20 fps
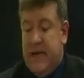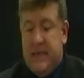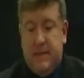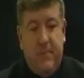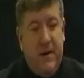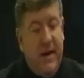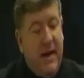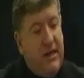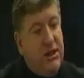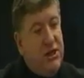
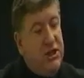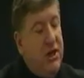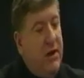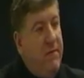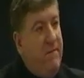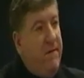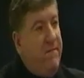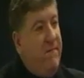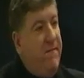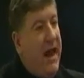explanation
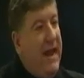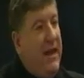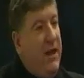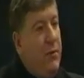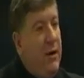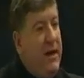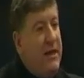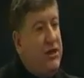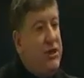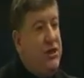of
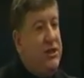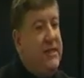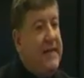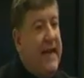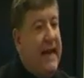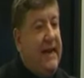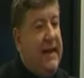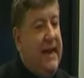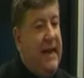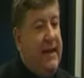evaluation
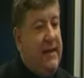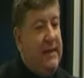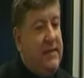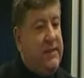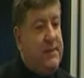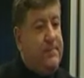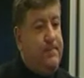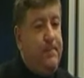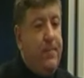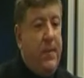
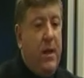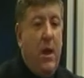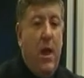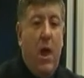techniques.